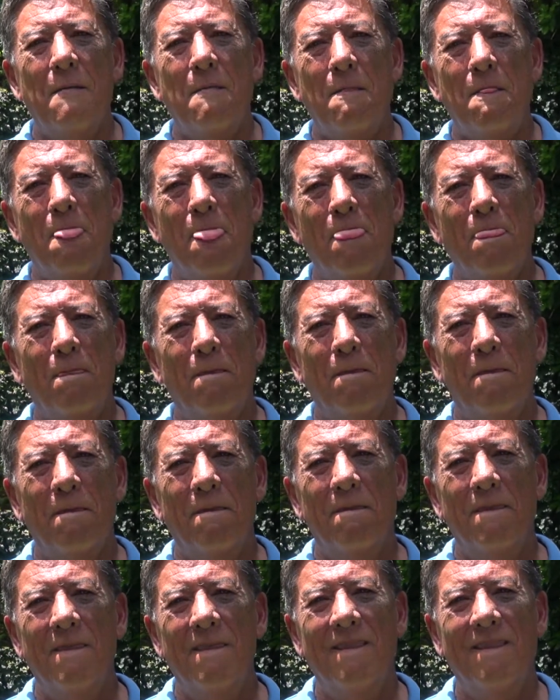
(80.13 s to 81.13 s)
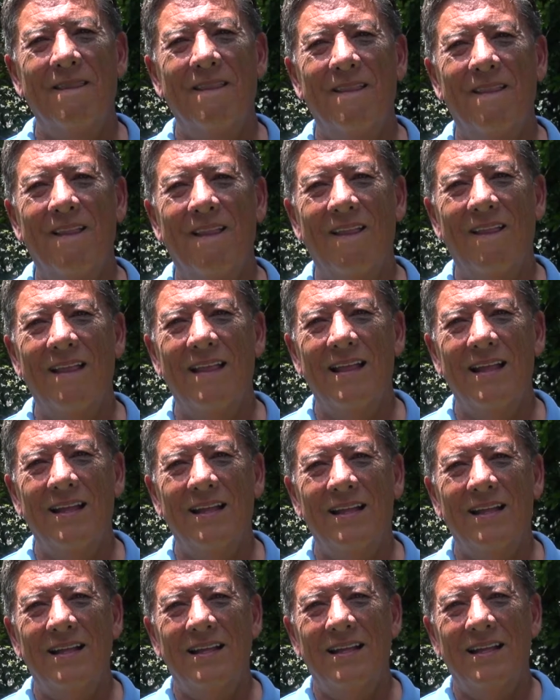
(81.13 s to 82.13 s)
And the skeg was on it or
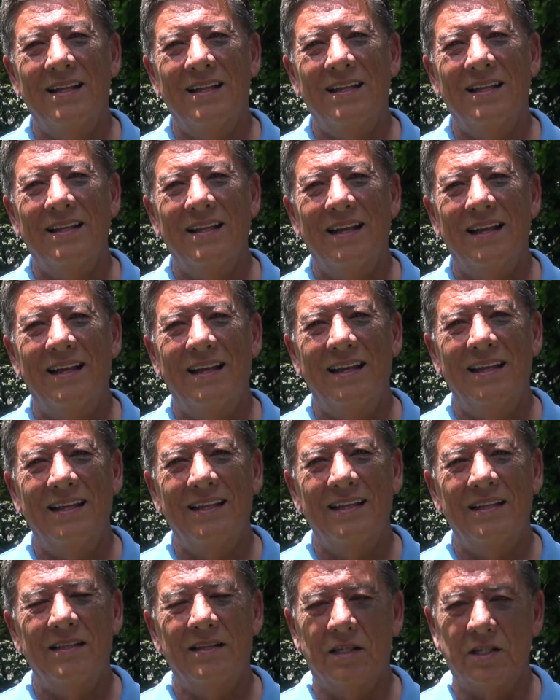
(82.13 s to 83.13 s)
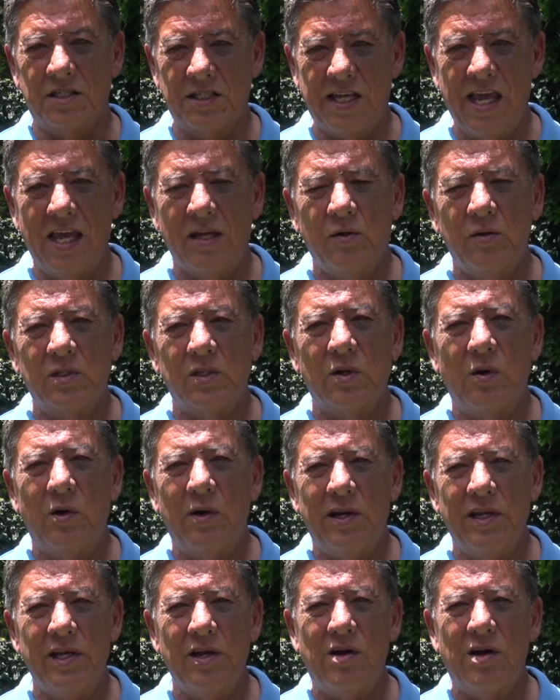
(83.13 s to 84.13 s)
that one was added later? The skeg was
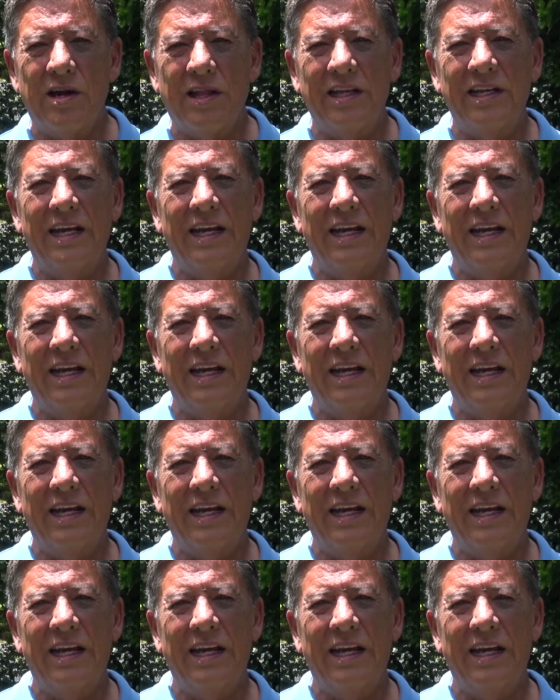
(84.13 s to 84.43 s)
already on it.